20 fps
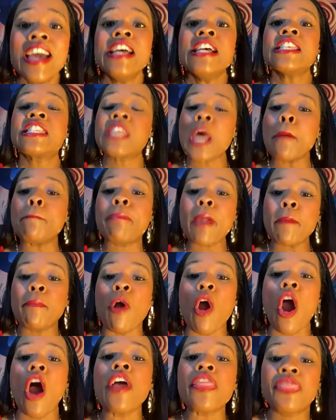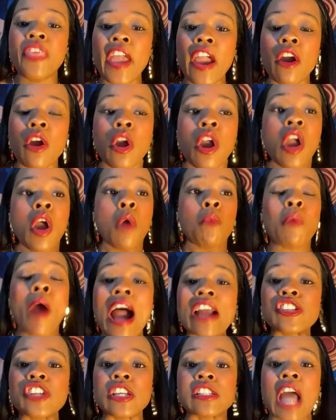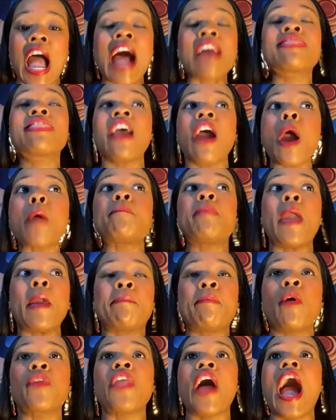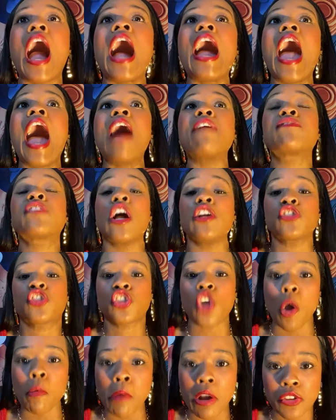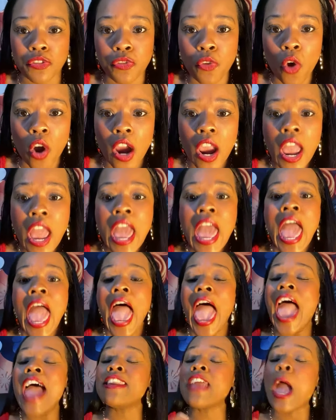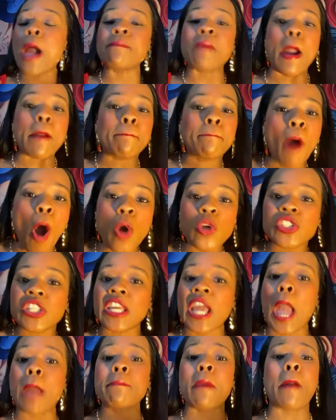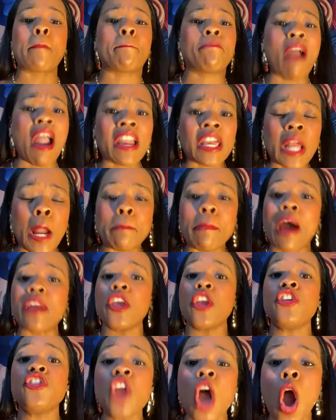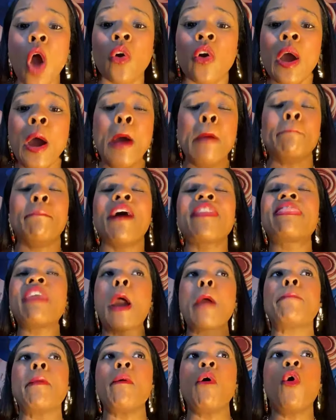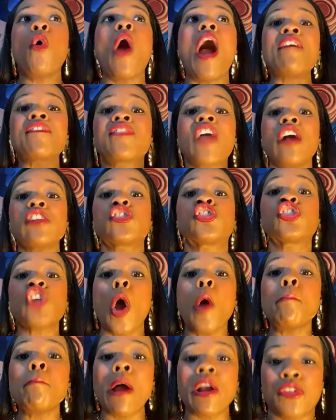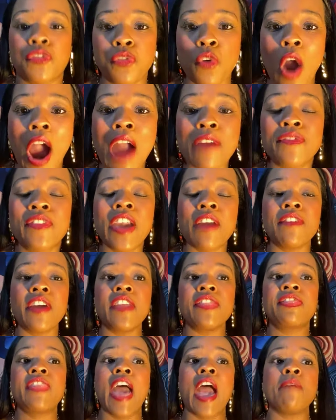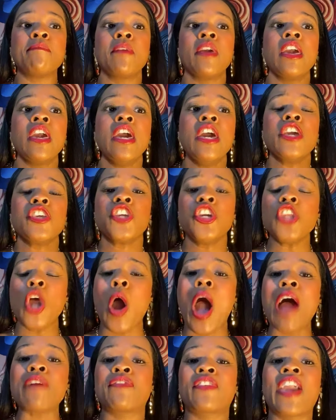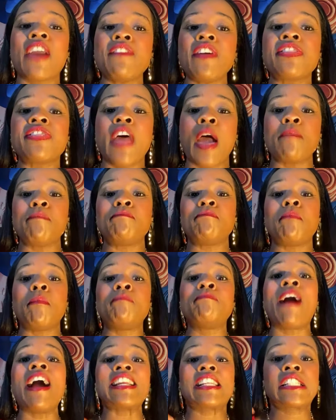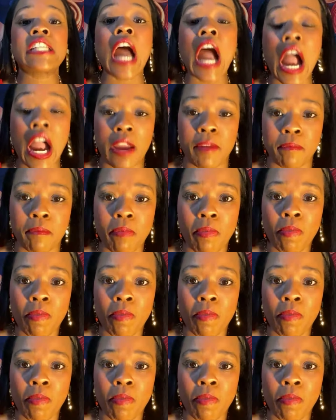Some people are there Watch this. there are people that I have done so much for. And am I boasting? Am I bragging about it? No. But there are people who I've done so much for. I've given them, you know, I've given them my time.